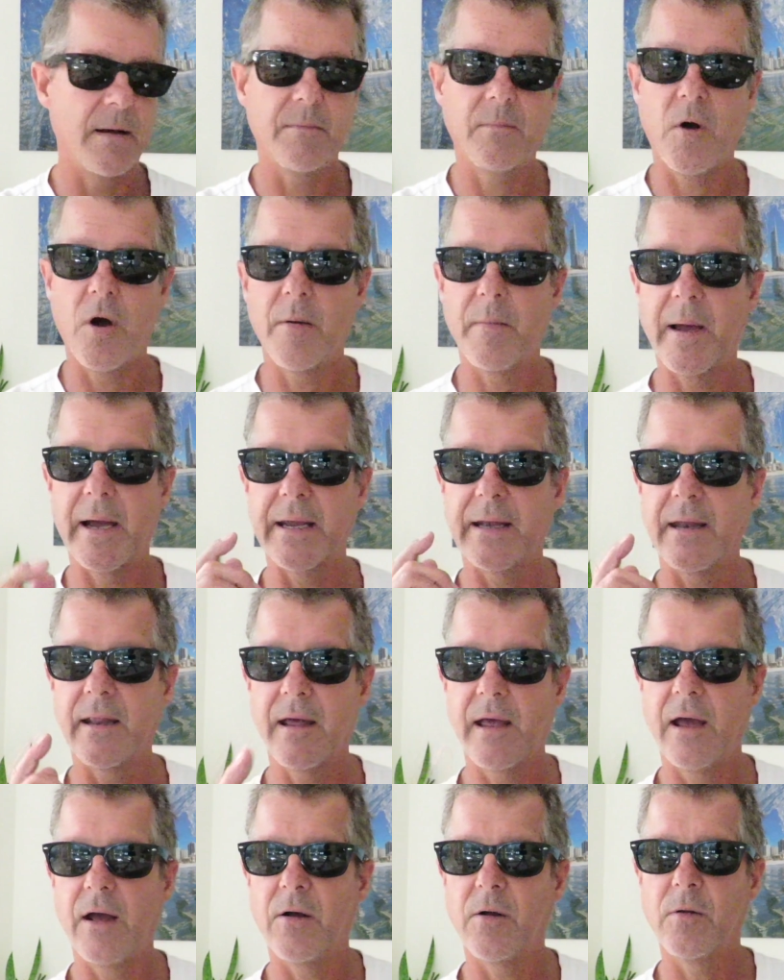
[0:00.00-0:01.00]
my mate
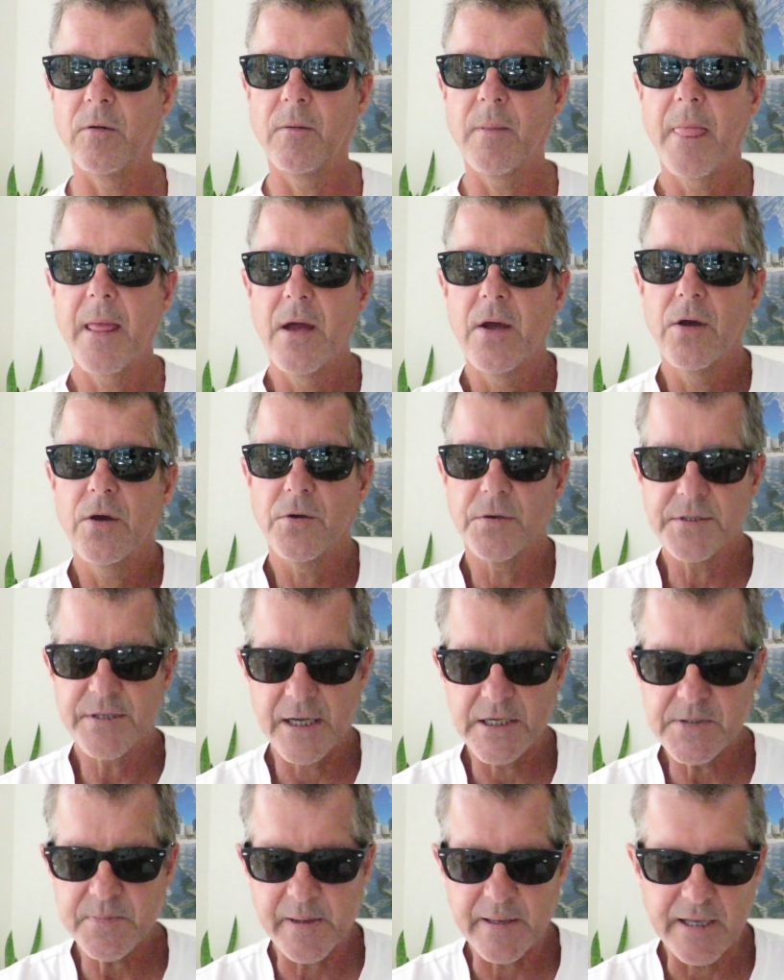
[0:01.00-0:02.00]
L, who
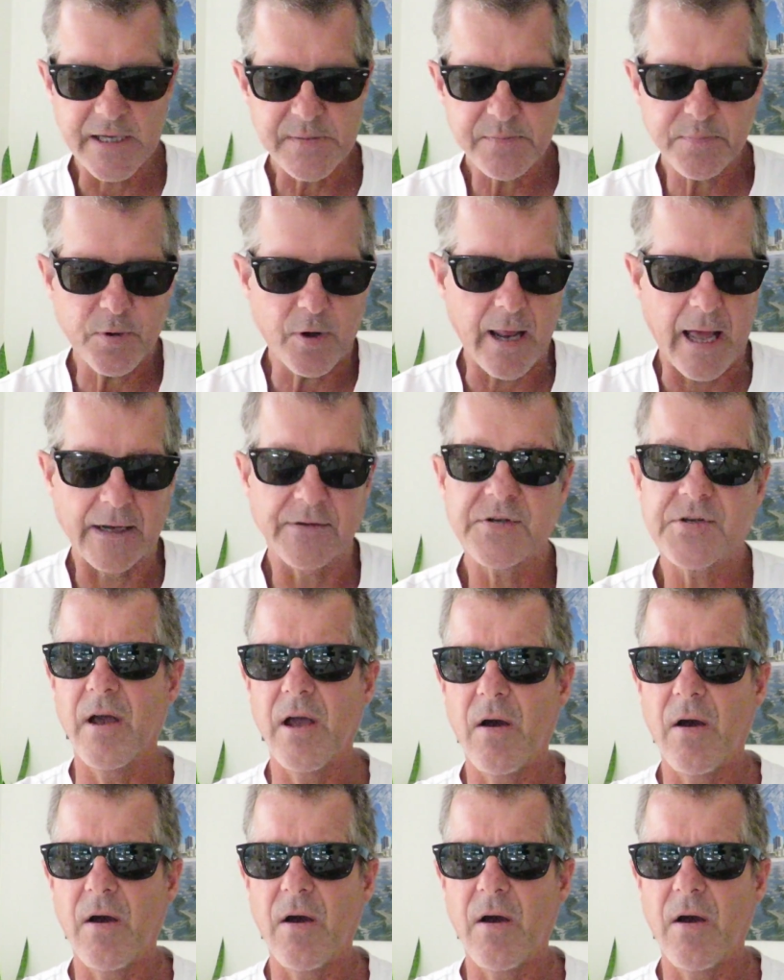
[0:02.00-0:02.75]
sends me these products.